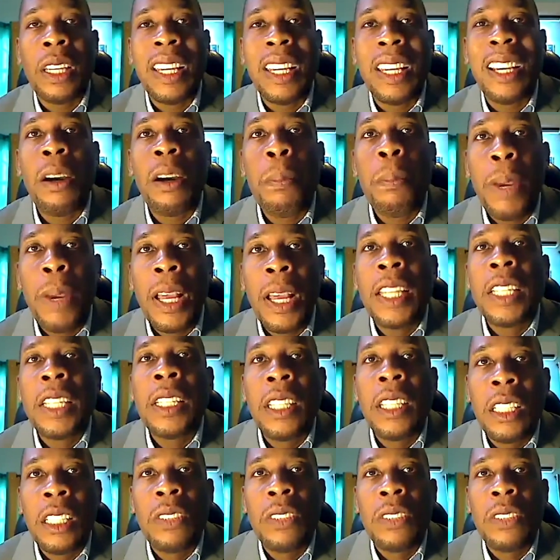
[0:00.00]
a compelling
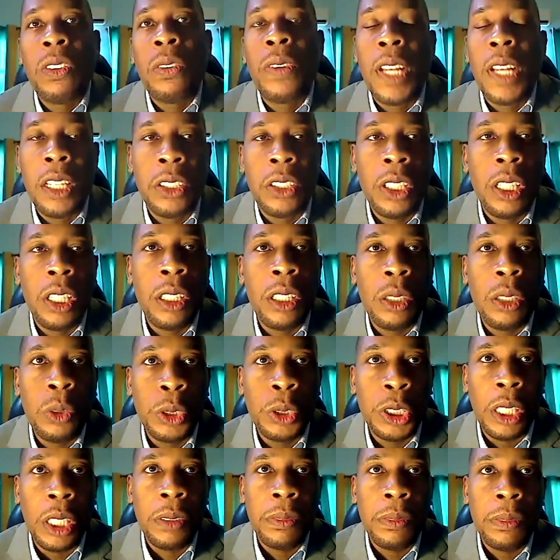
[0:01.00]
case for financial
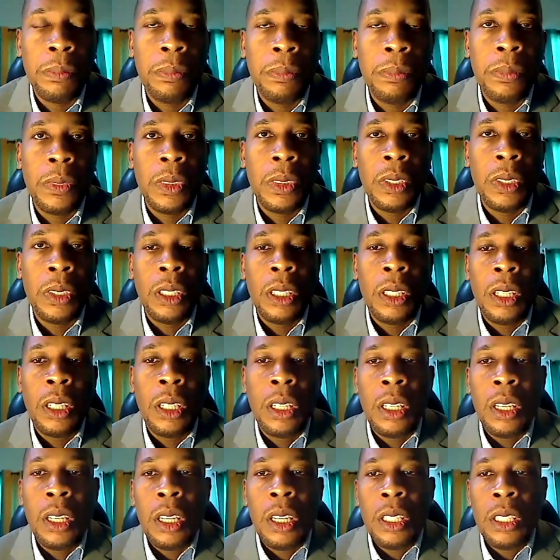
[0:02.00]
inclusion.
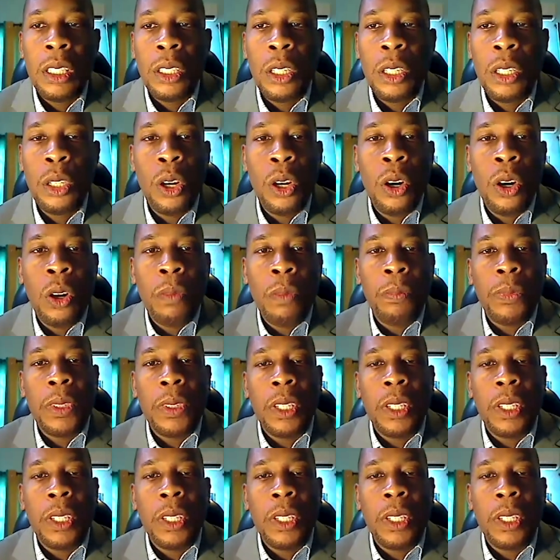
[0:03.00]
You know,